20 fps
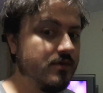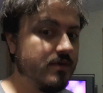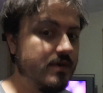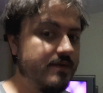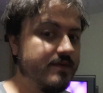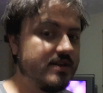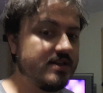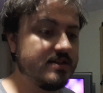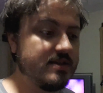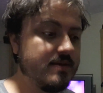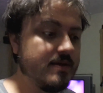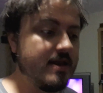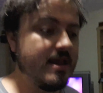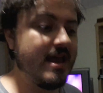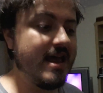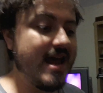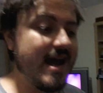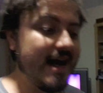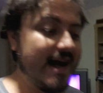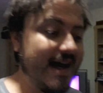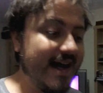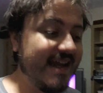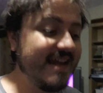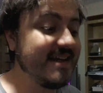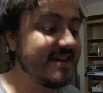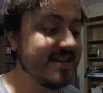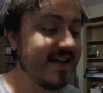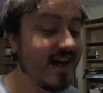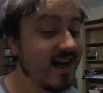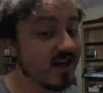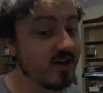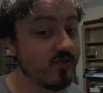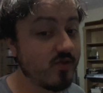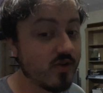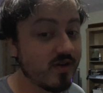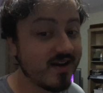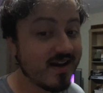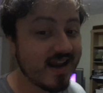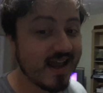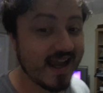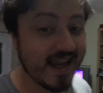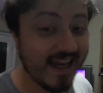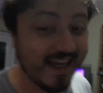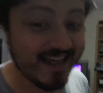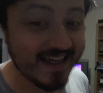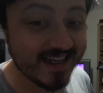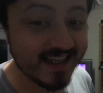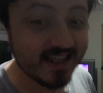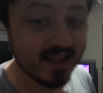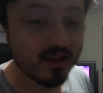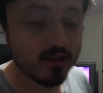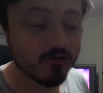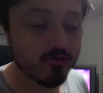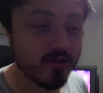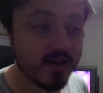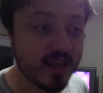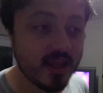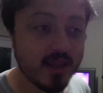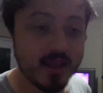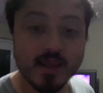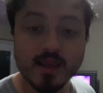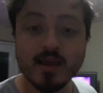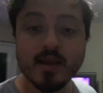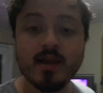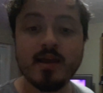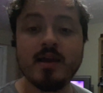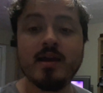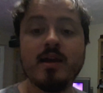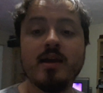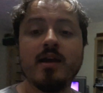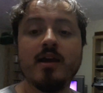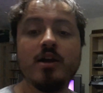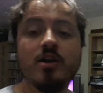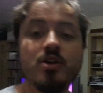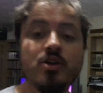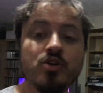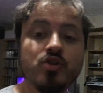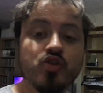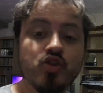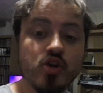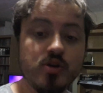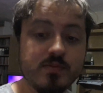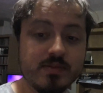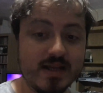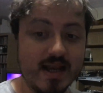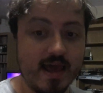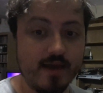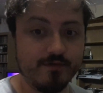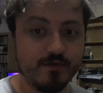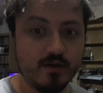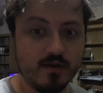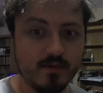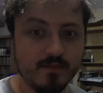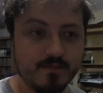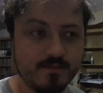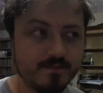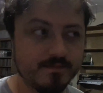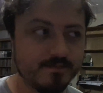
ready for this, 883 troops left.